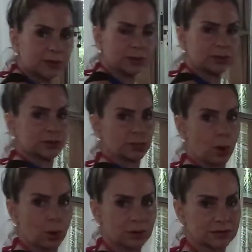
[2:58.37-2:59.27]
do these
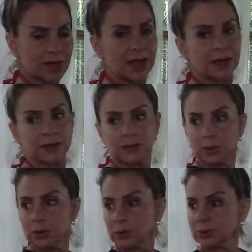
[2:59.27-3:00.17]
rolls. So
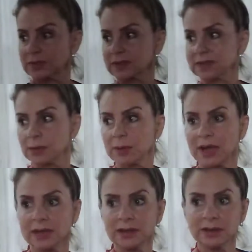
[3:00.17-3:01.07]
use some
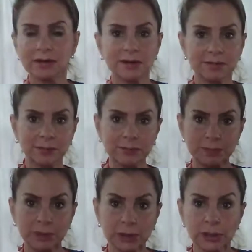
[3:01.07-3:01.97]
kind of
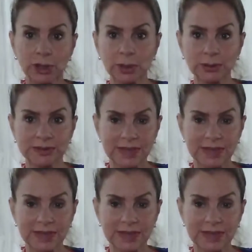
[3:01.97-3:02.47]
pillow,